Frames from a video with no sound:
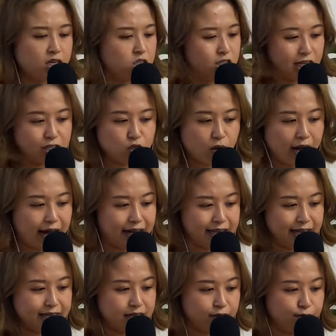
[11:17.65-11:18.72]
Just to
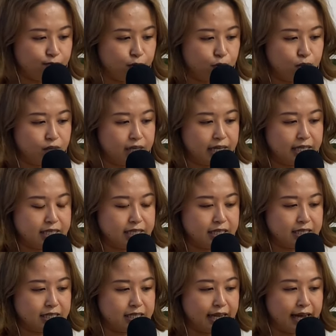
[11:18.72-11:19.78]
highlight a few things
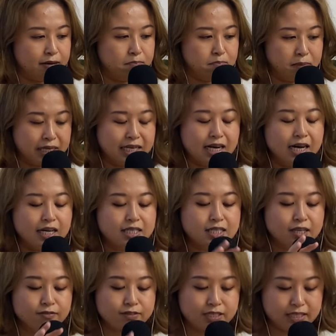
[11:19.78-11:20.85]
is that because
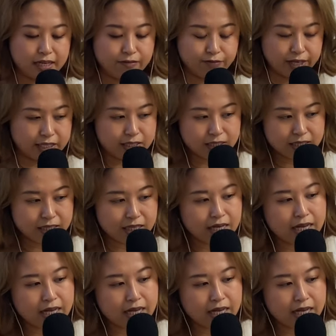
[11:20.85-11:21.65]
of savings,